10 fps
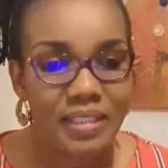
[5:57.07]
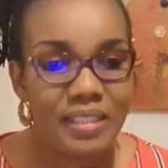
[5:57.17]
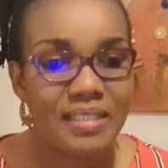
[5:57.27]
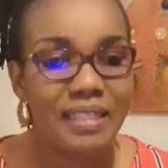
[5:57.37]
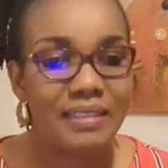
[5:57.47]

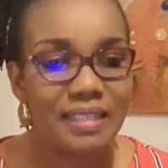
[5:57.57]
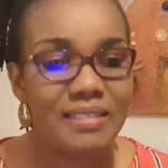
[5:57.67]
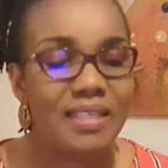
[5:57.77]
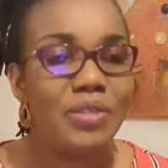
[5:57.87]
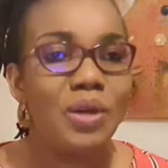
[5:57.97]
These are
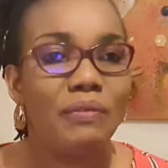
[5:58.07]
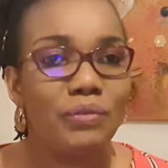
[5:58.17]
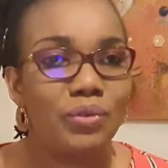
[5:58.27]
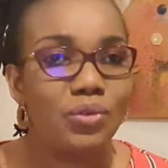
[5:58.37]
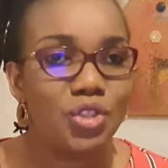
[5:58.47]
things that you have
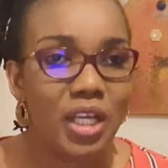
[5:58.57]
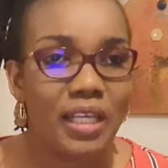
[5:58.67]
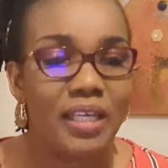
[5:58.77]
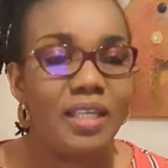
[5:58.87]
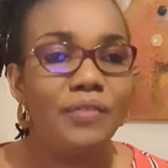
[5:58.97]
to
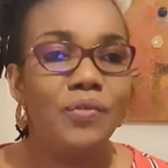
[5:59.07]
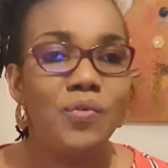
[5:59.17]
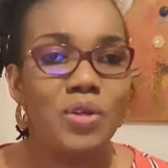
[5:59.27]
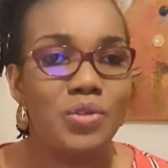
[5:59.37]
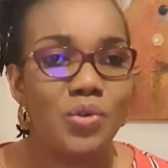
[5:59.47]
check even
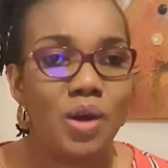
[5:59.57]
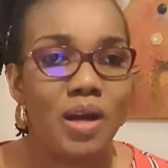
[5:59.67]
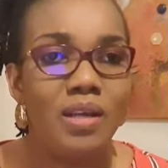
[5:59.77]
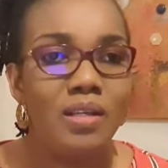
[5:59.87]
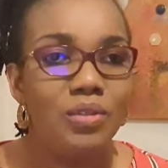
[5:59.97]
when you are
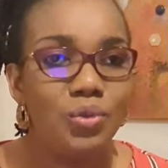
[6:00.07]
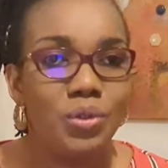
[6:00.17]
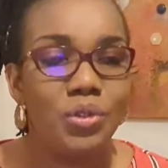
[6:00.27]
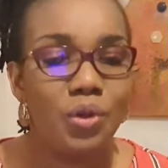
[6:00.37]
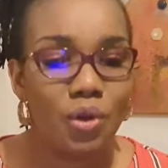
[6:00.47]

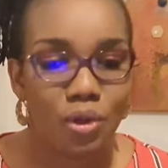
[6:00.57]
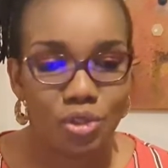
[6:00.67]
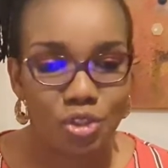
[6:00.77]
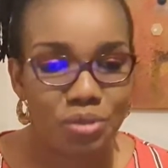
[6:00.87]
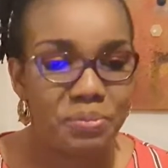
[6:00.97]
doing your
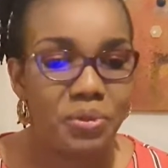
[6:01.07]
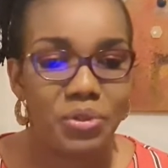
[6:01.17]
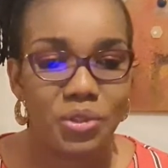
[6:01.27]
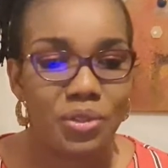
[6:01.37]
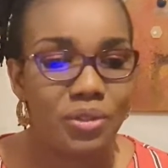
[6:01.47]
courtship or
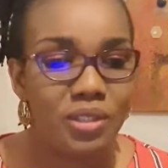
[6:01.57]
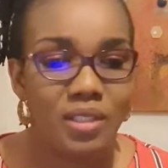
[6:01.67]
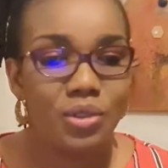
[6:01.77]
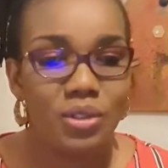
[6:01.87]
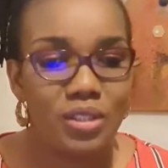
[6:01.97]
your
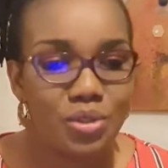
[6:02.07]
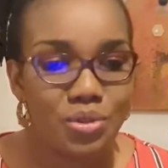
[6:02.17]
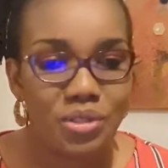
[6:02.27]
little